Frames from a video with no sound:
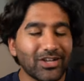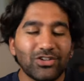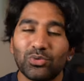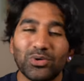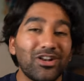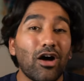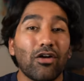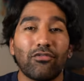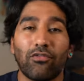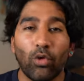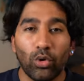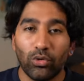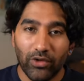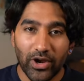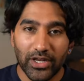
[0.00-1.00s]
I do enough
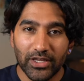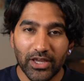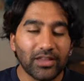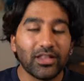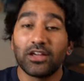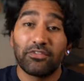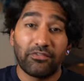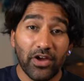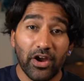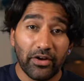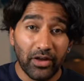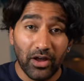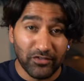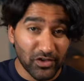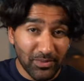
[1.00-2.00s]
already. And like, fair
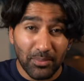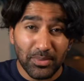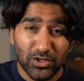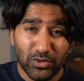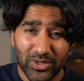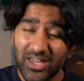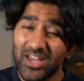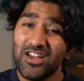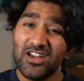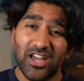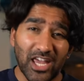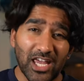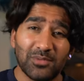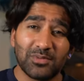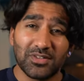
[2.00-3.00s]
enough, you might be doing
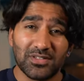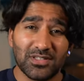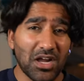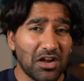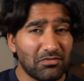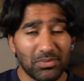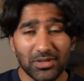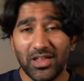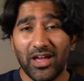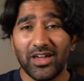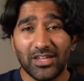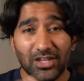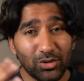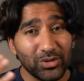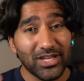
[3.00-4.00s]
heaps of stuff, but
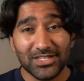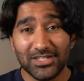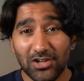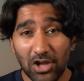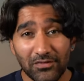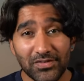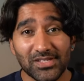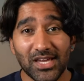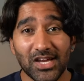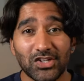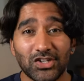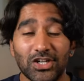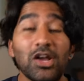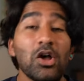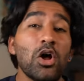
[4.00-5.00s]
like, you know, that's a
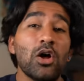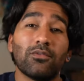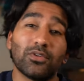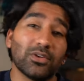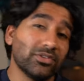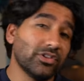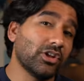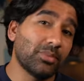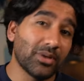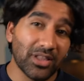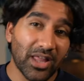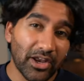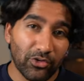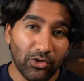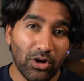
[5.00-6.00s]
conversation for a little bit
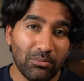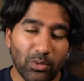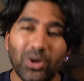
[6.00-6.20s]
later on.